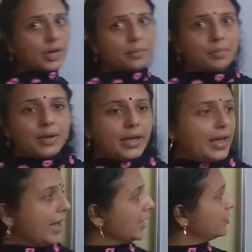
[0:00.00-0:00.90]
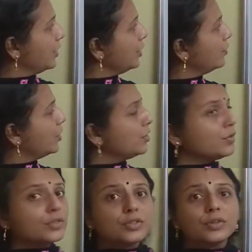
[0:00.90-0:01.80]
come. And when you want
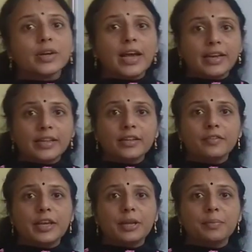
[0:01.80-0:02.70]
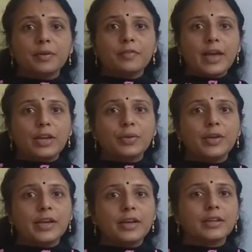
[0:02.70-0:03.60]
to store another variable value
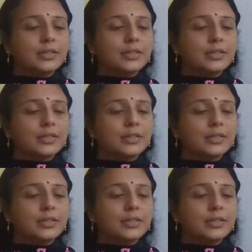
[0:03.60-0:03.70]
here,